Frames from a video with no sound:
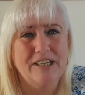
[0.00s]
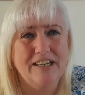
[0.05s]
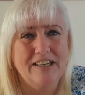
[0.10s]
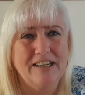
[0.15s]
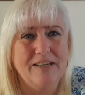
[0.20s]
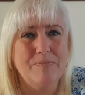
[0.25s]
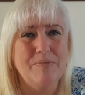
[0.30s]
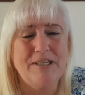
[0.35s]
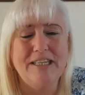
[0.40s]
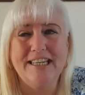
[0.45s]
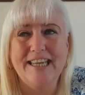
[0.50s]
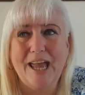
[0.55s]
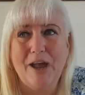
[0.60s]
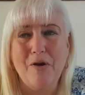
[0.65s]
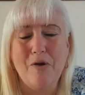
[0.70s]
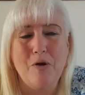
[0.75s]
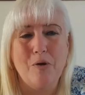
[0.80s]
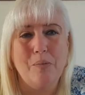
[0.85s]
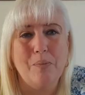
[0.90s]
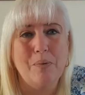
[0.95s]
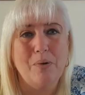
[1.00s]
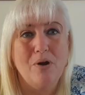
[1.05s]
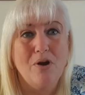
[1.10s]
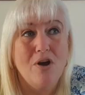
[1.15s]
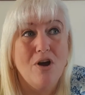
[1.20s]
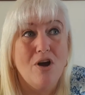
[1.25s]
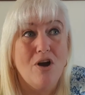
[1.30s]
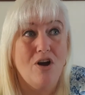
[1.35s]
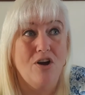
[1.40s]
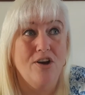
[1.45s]
I mean, you get up
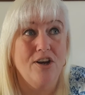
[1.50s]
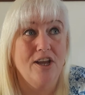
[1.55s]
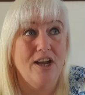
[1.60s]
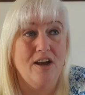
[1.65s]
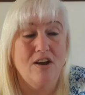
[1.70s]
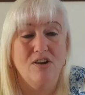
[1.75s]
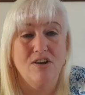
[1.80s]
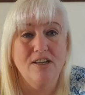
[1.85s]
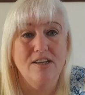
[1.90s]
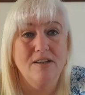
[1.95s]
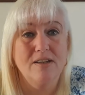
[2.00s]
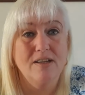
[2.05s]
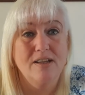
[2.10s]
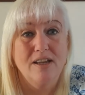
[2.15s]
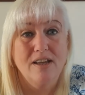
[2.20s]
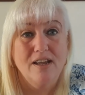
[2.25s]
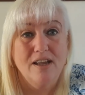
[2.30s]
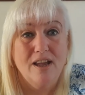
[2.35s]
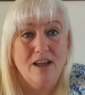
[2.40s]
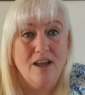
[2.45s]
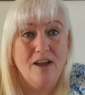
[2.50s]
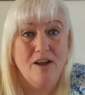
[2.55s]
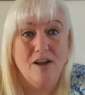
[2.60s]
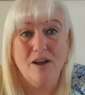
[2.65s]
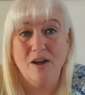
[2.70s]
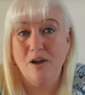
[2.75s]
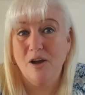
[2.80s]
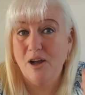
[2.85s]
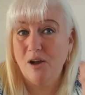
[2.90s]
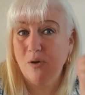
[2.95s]
on a
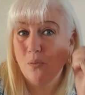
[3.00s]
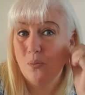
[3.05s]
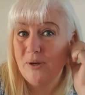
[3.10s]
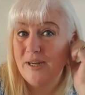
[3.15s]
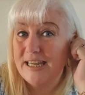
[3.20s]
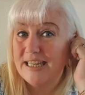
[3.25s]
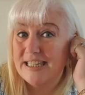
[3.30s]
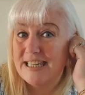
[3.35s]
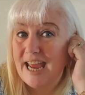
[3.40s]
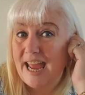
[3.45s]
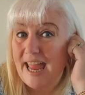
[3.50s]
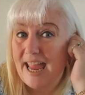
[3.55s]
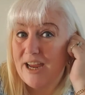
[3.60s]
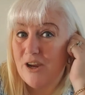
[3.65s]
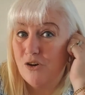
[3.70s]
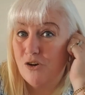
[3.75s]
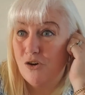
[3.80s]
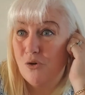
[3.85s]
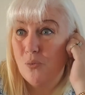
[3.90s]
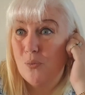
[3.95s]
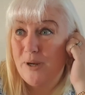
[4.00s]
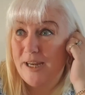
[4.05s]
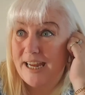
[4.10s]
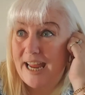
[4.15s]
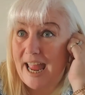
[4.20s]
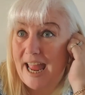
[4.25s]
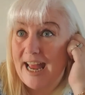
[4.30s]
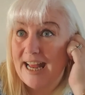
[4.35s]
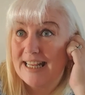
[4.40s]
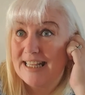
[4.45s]
weekday or a
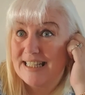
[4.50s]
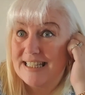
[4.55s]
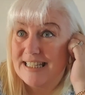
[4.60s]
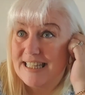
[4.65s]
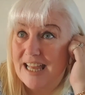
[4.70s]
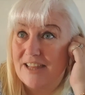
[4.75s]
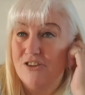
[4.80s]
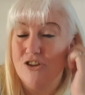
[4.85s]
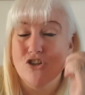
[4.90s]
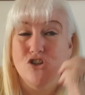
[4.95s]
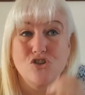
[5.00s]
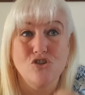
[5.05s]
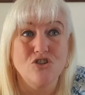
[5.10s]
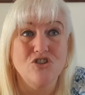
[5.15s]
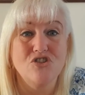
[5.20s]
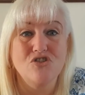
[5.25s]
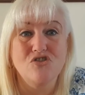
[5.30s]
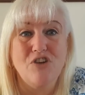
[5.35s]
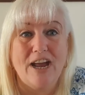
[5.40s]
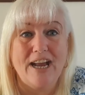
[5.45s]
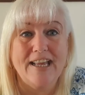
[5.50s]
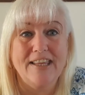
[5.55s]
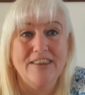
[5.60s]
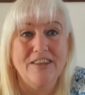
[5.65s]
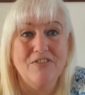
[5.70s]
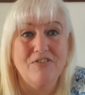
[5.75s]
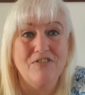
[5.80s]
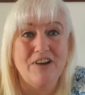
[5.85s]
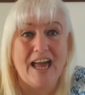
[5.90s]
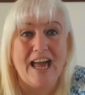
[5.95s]
weekend and the sun's cracking the
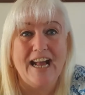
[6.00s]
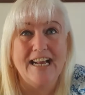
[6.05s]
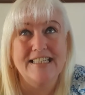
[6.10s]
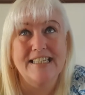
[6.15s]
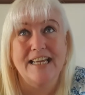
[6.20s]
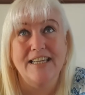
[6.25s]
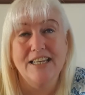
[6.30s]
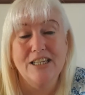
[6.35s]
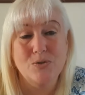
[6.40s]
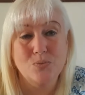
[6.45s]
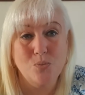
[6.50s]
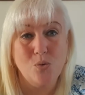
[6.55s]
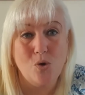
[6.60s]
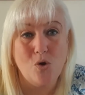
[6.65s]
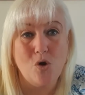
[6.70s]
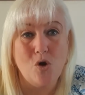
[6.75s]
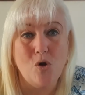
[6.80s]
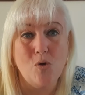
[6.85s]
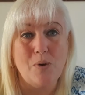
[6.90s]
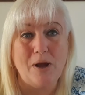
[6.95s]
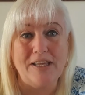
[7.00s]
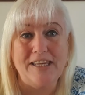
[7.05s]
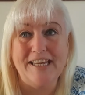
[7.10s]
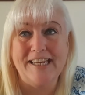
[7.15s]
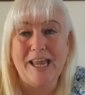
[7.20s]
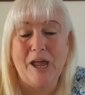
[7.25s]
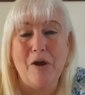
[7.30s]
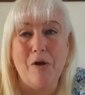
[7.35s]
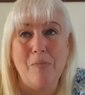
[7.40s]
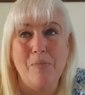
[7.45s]
flags and it's warm and you
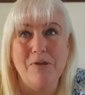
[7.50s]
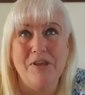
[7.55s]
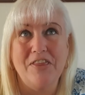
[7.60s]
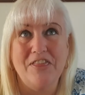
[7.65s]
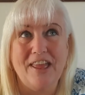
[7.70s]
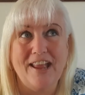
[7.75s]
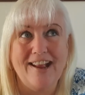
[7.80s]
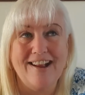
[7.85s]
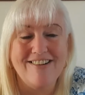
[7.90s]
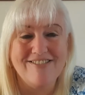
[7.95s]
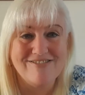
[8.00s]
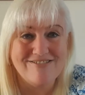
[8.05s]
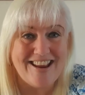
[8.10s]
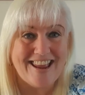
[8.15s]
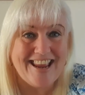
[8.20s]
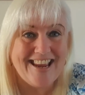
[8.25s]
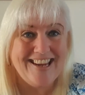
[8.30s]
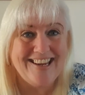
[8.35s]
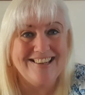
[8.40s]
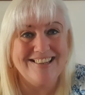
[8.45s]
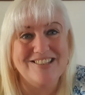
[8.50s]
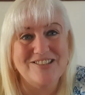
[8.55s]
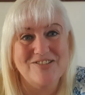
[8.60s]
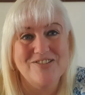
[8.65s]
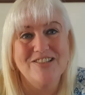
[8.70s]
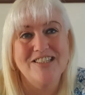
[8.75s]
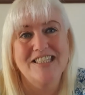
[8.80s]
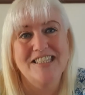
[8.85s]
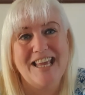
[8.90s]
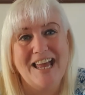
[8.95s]
get up and you think, great, the
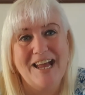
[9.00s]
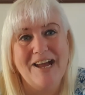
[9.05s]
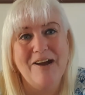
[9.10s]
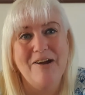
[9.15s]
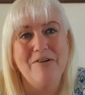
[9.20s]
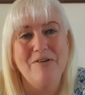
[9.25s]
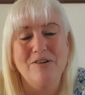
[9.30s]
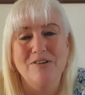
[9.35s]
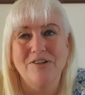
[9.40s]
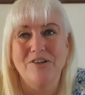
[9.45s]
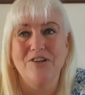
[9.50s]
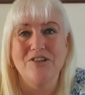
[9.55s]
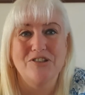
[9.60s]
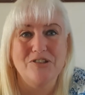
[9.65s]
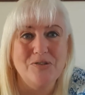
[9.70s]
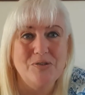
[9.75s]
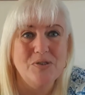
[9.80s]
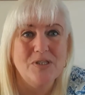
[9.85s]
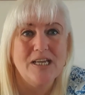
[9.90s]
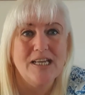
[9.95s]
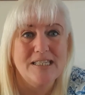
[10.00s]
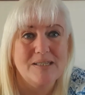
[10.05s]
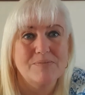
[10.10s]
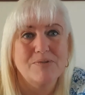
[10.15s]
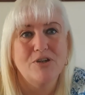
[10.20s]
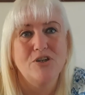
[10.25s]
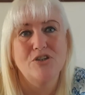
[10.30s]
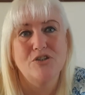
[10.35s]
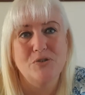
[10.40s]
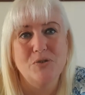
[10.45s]
sun's out, I'm going to do this, I'm
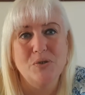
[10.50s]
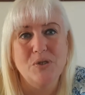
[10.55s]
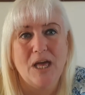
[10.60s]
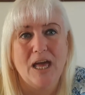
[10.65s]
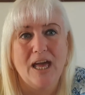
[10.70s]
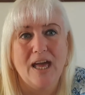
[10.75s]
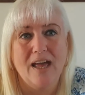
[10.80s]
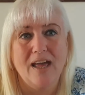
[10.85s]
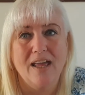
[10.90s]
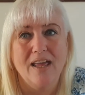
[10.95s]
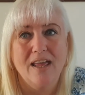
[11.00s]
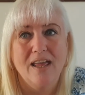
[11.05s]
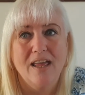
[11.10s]
going to do that.